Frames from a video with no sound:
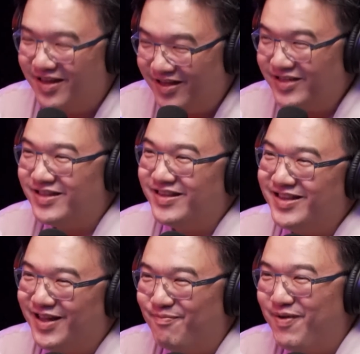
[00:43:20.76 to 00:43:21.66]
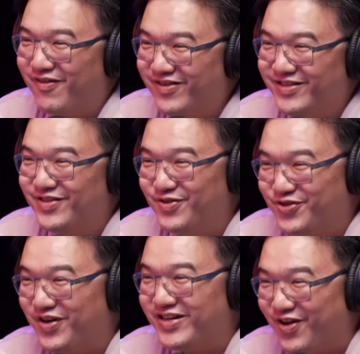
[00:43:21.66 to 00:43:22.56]
And that's the thing, parents. Do you
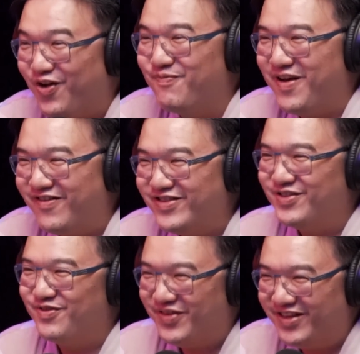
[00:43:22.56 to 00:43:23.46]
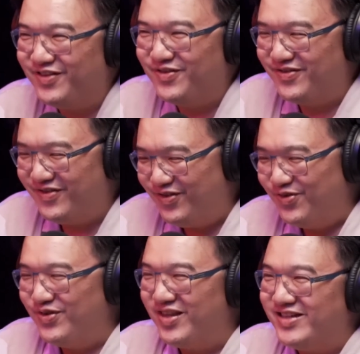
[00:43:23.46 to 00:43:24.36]
trust all parents to
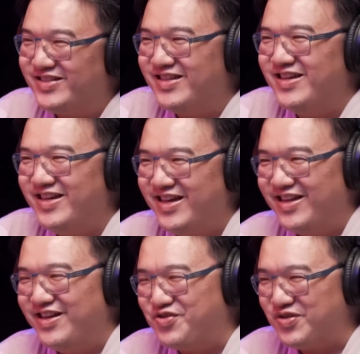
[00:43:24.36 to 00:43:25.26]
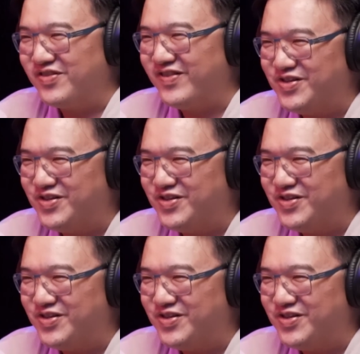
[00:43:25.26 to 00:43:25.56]
do things in the interest of their